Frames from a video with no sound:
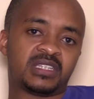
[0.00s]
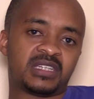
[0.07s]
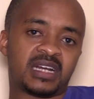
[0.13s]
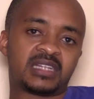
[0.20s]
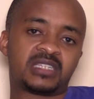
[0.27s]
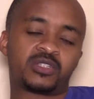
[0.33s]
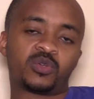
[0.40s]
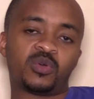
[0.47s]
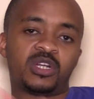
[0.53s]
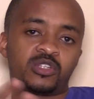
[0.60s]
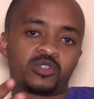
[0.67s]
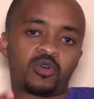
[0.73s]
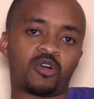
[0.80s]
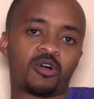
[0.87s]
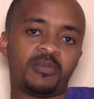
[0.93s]
that so and
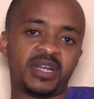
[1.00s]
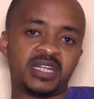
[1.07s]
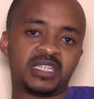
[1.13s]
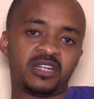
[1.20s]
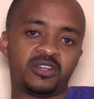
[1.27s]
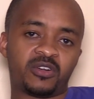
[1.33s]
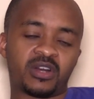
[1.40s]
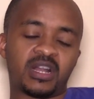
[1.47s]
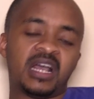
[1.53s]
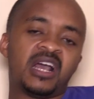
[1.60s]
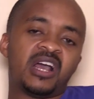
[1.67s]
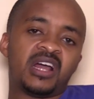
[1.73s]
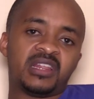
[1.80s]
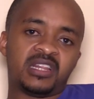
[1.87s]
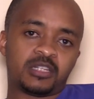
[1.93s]
so commented on
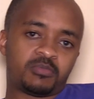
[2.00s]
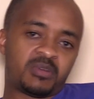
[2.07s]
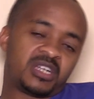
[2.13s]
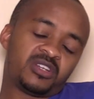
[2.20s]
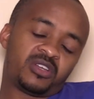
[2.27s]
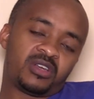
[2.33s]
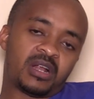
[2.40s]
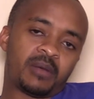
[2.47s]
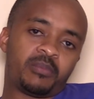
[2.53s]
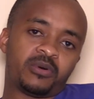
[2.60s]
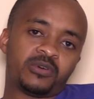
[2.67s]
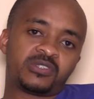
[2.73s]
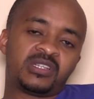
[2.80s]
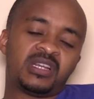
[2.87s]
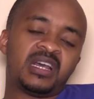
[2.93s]
this particular
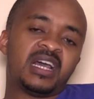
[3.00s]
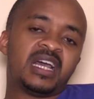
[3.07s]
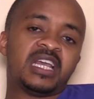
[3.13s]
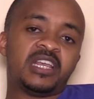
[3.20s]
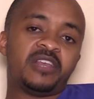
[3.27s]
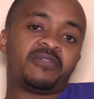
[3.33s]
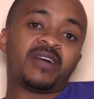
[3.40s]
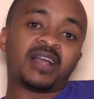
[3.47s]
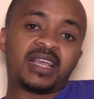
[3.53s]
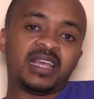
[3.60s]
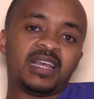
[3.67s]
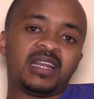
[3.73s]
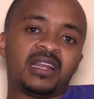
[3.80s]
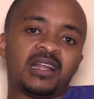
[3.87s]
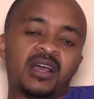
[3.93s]
post. If
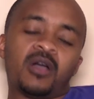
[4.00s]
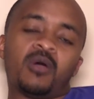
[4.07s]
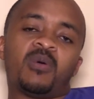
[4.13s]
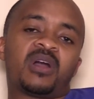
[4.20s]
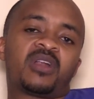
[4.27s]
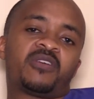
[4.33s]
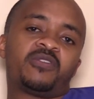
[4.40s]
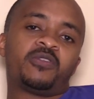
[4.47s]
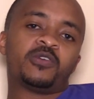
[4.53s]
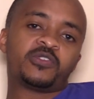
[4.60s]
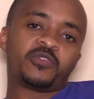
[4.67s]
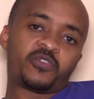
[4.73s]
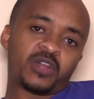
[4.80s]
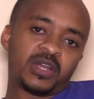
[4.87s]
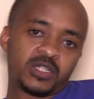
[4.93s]
again one of those
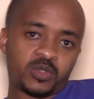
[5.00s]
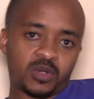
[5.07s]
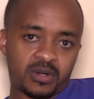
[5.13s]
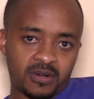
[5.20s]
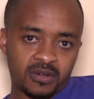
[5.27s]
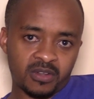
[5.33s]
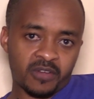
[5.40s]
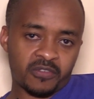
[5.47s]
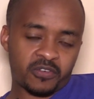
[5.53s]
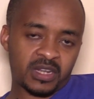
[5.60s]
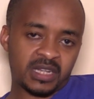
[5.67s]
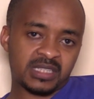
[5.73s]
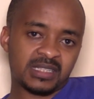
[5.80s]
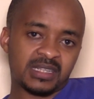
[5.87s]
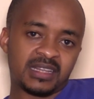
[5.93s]
friends who are not your
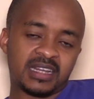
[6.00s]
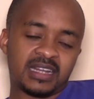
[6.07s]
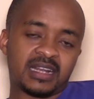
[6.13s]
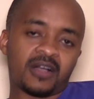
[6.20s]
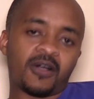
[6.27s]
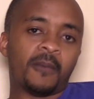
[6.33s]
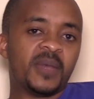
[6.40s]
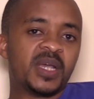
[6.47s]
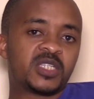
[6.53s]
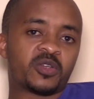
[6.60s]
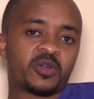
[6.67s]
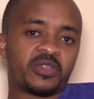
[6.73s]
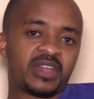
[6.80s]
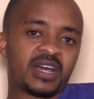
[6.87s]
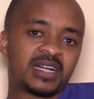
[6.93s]
friends then comments
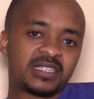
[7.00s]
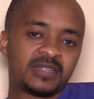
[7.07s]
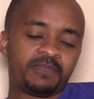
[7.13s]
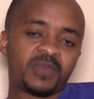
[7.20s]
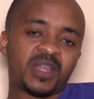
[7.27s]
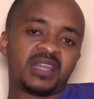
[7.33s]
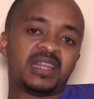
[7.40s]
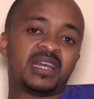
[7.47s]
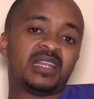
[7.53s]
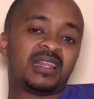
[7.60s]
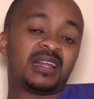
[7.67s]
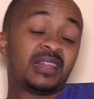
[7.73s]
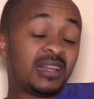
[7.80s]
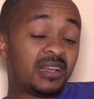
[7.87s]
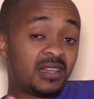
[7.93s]
on that, then
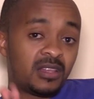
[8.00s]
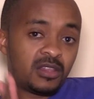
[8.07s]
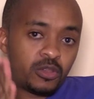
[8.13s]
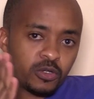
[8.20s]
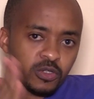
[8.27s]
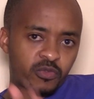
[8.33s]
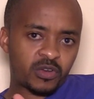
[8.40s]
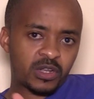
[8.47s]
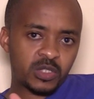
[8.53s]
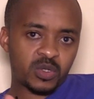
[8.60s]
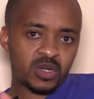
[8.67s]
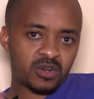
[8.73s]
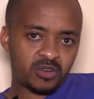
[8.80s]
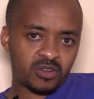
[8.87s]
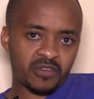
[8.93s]
those friends who are
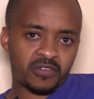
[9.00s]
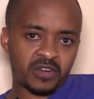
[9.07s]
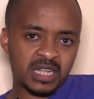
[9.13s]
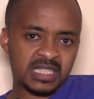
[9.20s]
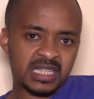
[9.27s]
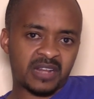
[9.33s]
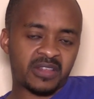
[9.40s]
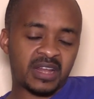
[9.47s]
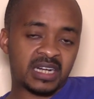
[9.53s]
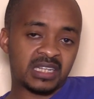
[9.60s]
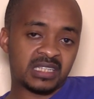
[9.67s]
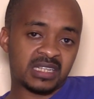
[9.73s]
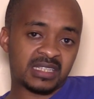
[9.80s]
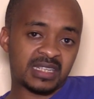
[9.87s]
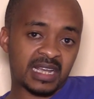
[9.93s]
not your friends, now that
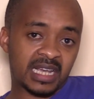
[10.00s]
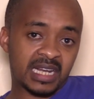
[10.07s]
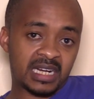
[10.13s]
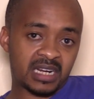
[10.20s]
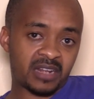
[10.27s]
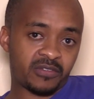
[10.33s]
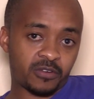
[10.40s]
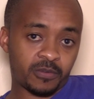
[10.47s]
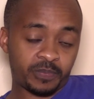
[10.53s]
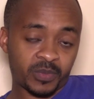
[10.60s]
is the second level.